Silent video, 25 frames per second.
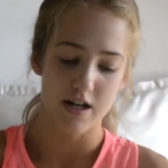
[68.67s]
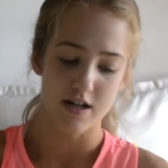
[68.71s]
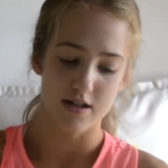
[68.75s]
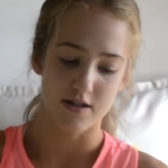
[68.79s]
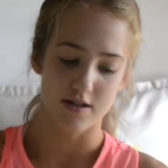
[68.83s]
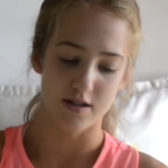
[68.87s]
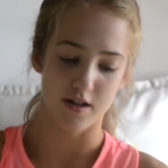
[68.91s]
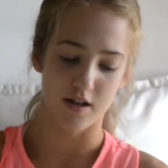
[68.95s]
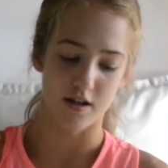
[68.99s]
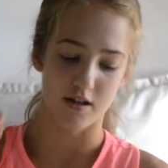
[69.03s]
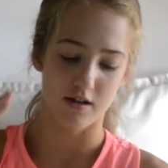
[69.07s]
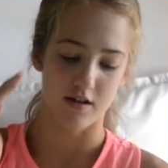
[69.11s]

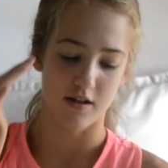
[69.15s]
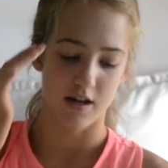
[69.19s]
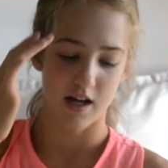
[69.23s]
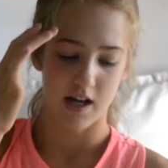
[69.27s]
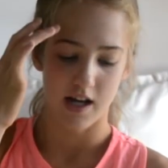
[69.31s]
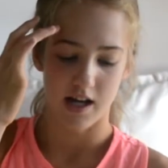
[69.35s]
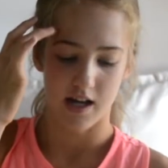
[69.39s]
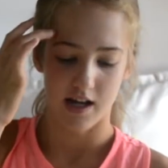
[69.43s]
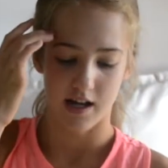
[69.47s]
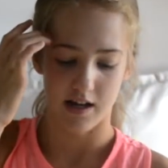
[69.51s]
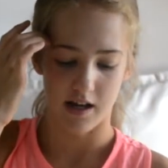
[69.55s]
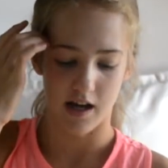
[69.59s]
So
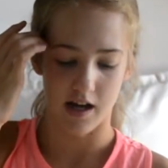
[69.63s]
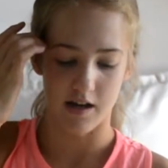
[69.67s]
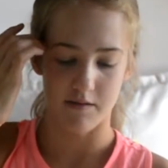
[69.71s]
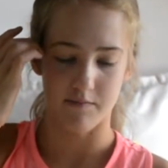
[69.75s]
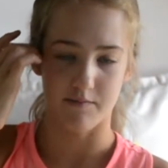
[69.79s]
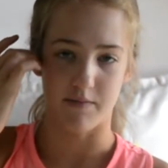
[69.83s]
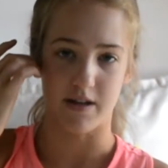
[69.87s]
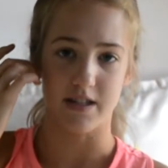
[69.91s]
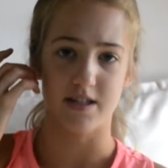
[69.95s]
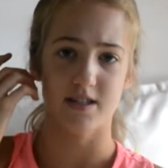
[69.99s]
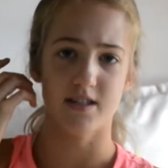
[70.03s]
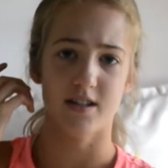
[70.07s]

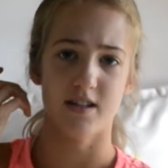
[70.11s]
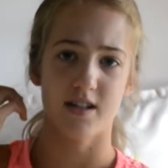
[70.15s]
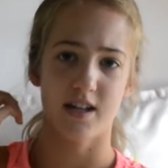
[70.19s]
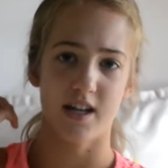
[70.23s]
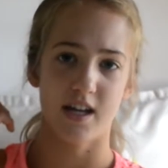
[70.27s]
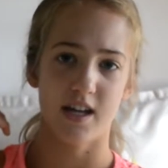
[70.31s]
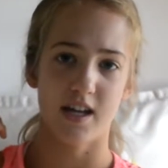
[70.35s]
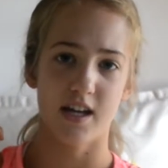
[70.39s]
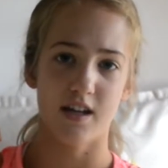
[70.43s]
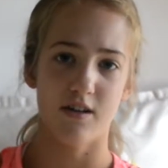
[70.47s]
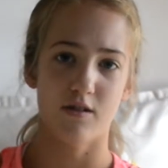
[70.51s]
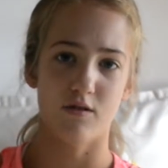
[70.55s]
basically
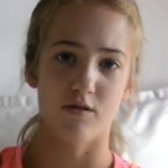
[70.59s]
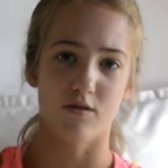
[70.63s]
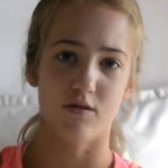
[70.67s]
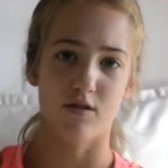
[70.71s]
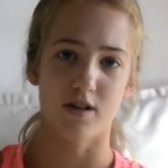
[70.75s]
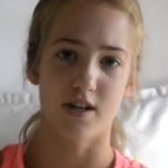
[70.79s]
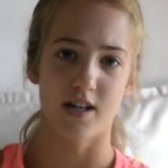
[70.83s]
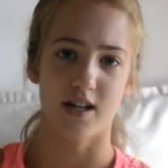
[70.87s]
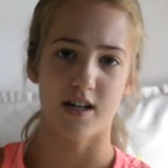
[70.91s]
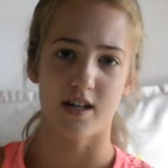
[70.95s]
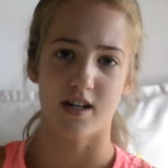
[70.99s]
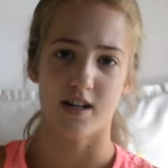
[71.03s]
you can
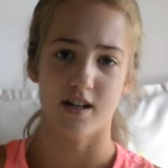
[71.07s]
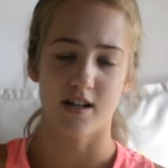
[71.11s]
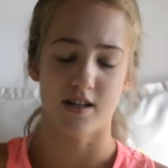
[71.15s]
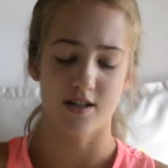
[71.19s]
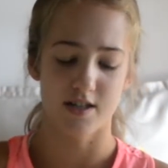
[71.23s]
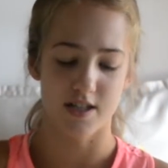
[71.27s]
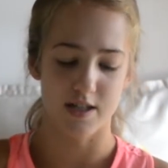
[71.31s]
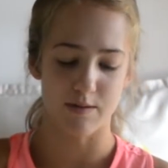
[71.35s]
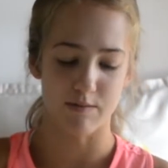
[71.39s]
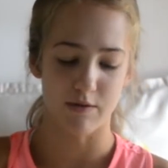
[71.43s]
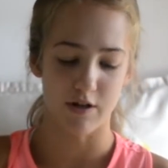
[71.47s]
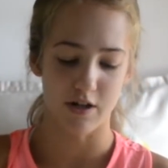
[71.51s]
order
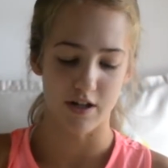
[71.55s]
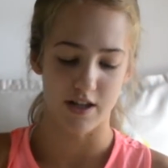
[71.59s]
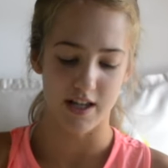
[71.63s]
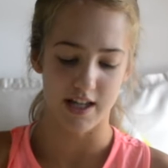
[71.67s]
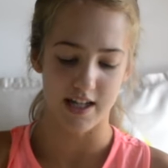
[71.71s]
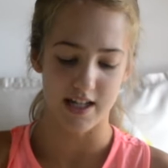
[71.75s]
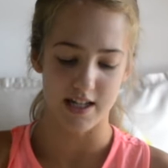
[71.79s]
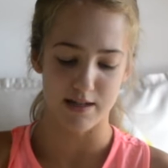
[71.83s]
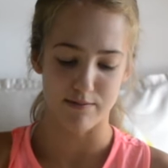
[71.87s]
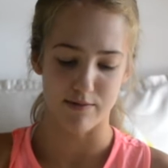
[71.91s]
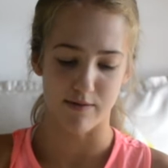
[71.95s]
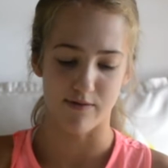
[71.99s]

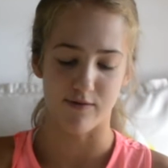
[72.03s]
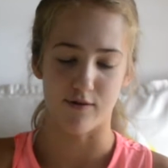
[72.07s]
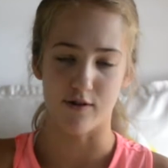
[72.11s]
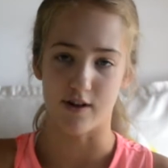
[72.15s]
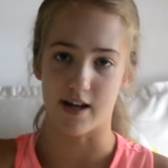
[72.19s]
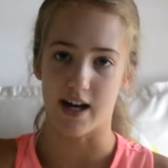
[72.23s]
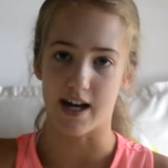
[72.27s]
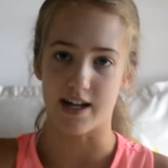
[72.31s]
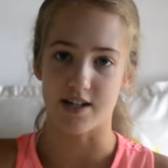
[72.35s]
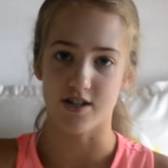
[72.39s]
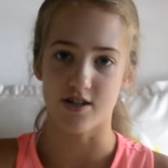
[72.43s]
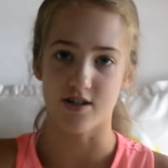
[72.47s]
smoothies before
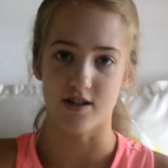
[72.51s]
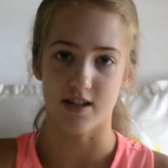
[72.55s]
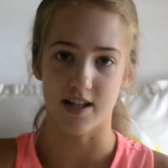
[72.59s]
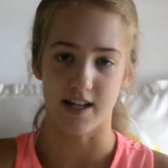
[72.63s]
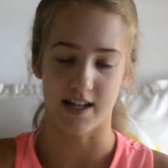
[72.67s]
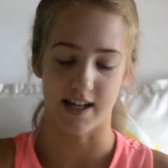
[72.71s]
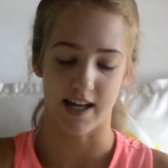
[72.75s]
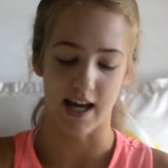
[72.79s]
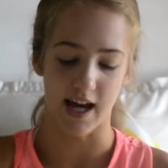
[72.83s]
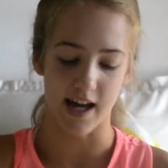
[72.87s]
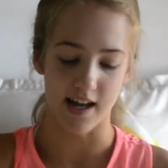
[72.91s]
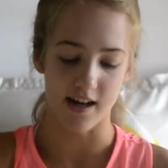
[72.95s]
you
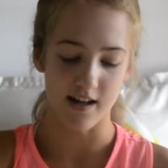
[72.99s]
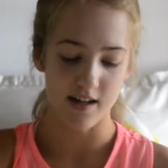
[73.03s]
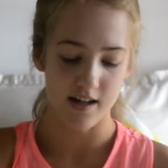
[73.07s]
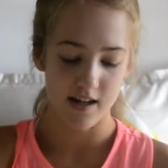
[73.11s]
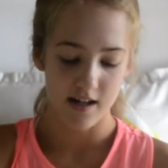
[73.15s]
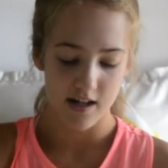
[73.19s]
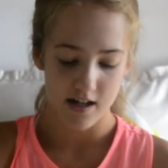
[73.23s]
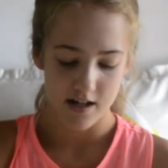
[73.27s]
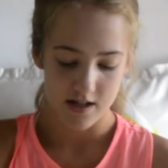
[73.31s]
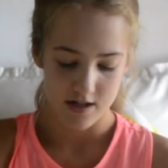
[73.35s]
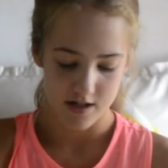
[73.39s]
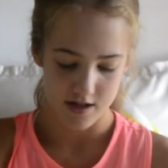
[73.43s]
actually get
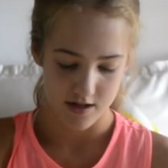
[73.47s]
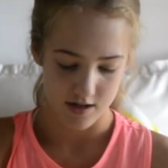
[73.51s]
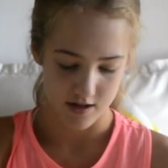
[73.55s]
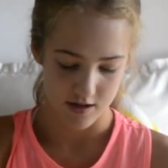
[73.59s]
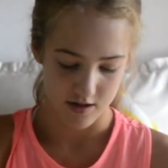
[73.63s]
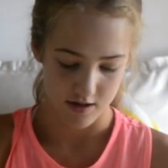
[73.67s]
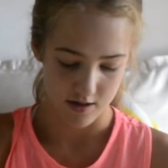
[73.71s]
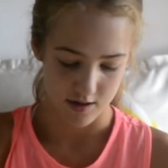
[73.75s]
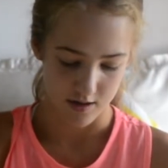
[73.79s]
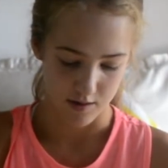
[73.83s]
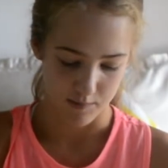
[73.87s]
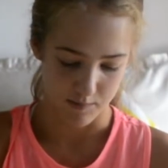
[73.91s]

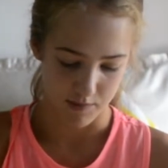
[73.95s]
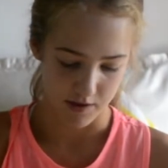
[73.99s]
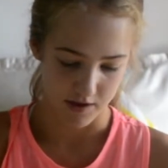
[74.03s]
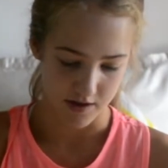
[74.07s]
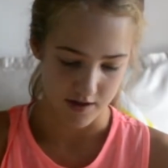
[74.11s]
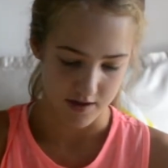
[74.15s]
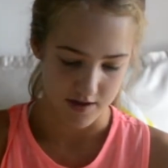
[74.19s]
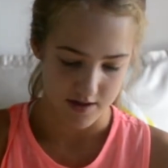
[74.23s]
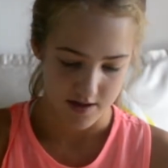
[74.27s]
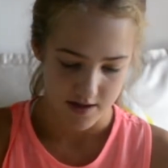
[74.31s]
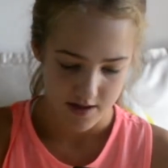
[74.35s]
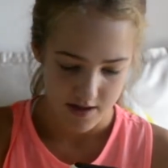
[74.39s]
to the
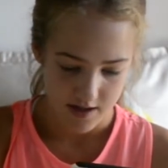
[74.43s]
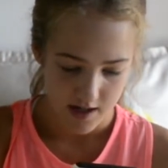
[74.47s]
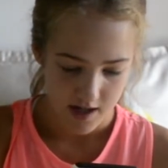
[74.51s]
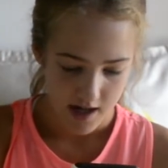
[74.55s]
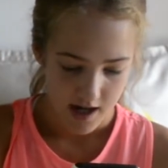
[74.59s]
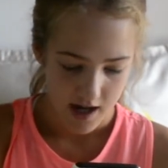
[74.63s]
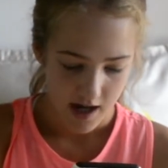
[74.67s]
Boost.